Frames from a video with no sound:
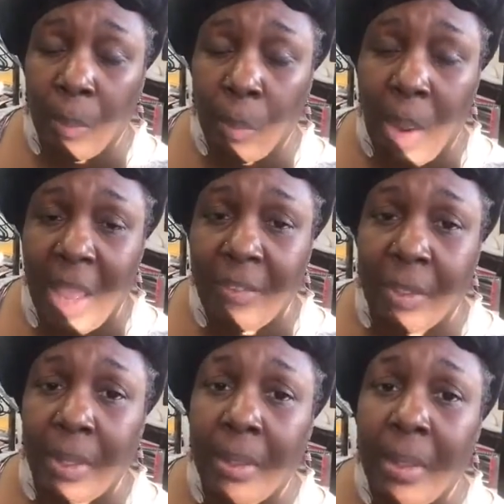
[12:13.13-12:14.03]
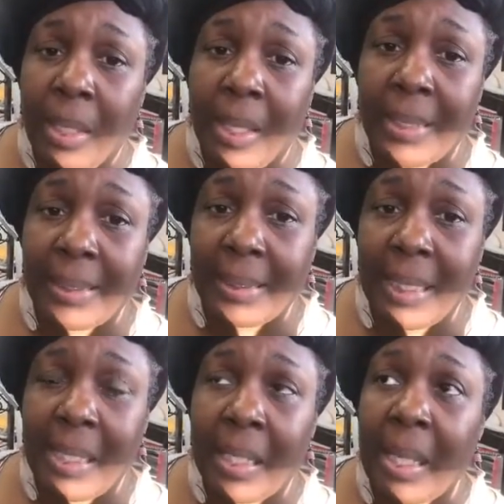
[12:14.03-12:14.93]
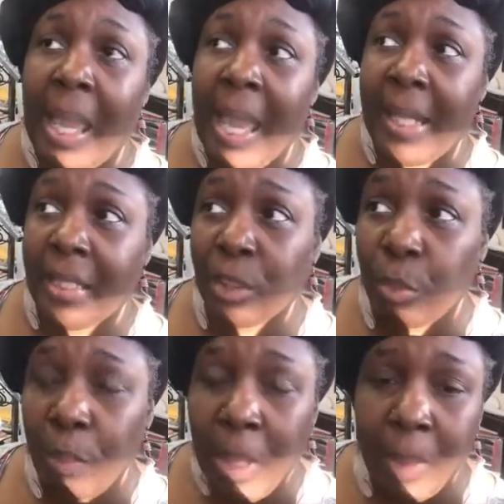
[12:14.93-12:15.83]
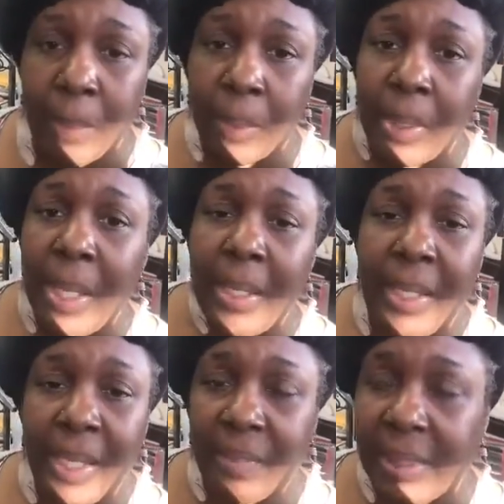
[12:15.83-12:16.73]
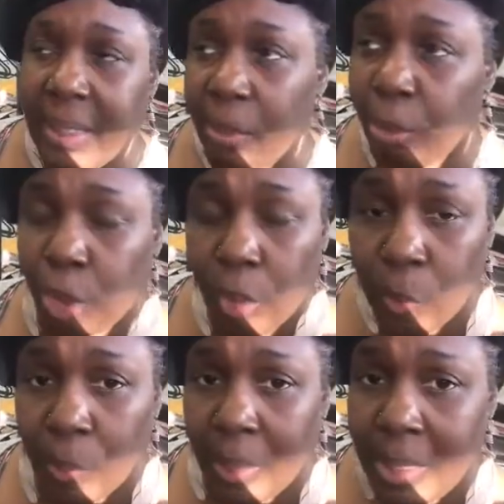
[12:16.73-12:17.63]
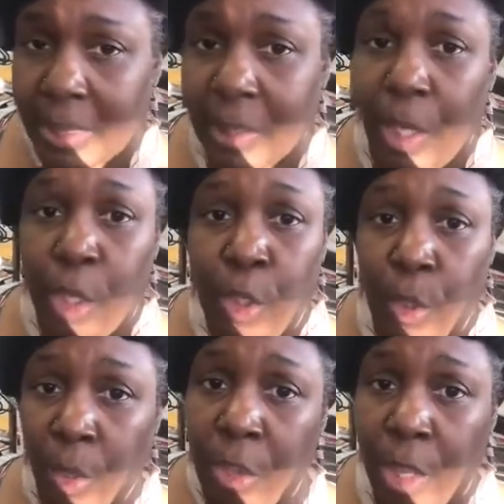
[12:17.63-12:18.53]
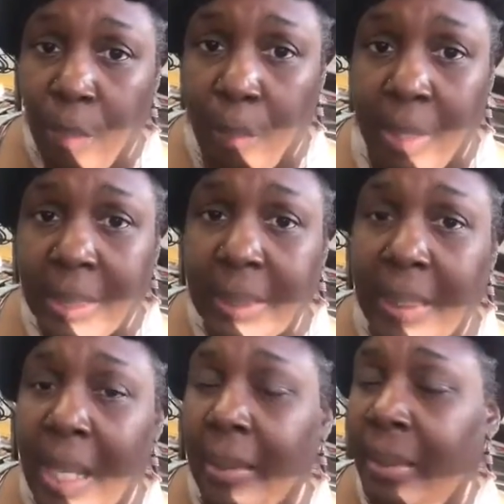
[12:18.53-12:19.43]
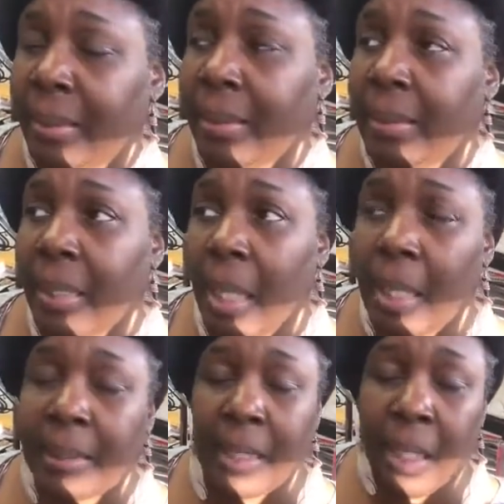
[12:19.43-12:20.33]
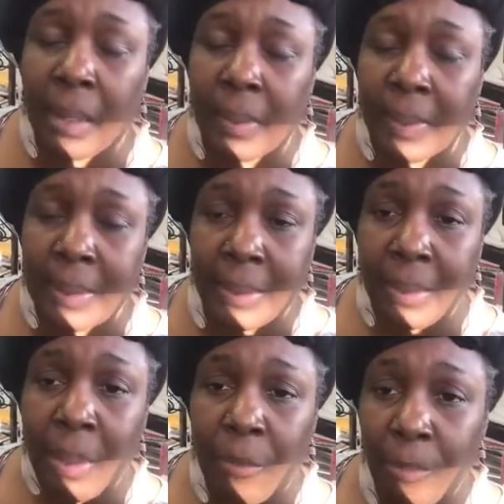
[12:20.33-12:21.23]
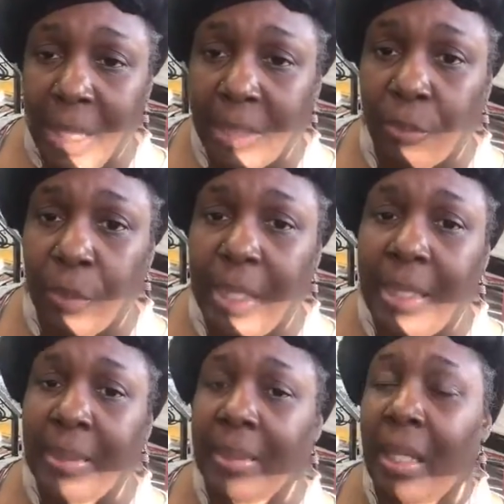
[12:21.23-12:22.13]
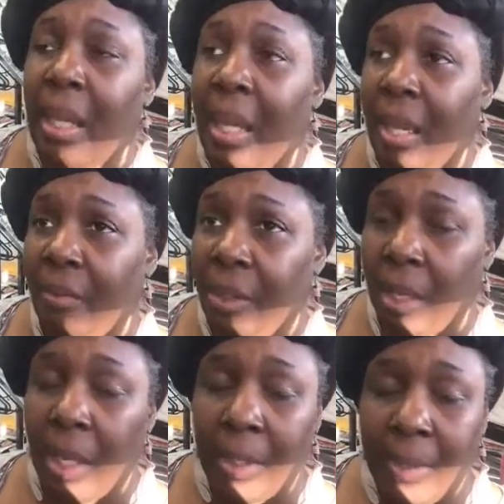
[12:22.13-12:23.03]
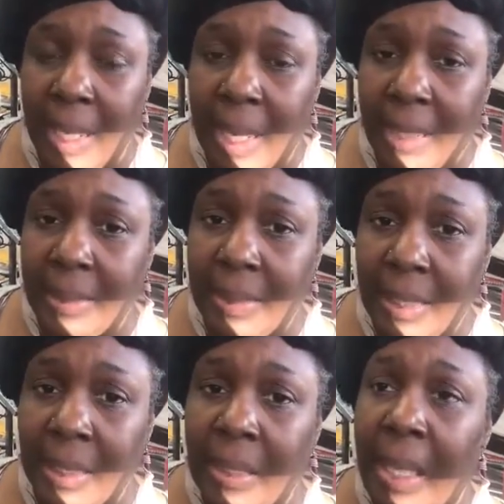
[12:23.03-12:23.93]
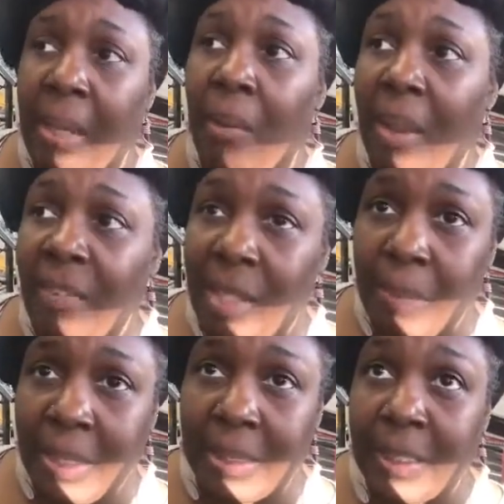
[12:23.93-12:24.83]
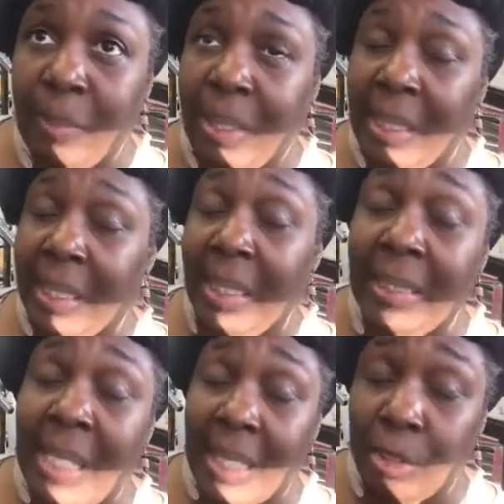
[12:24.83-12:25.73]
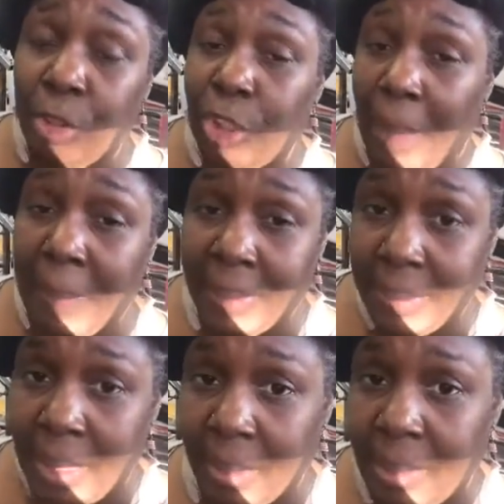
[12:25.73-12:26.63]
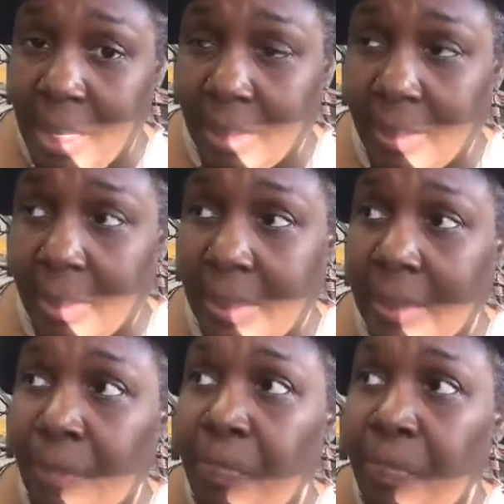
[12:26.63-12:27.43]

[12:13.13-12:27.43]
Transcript: private sitting. And just remember, never send your children unless you're there present, not their sister, aunts, uncles, best friends. If they're under 18, they don't have any business being in any tattoo shop in the state of Texas.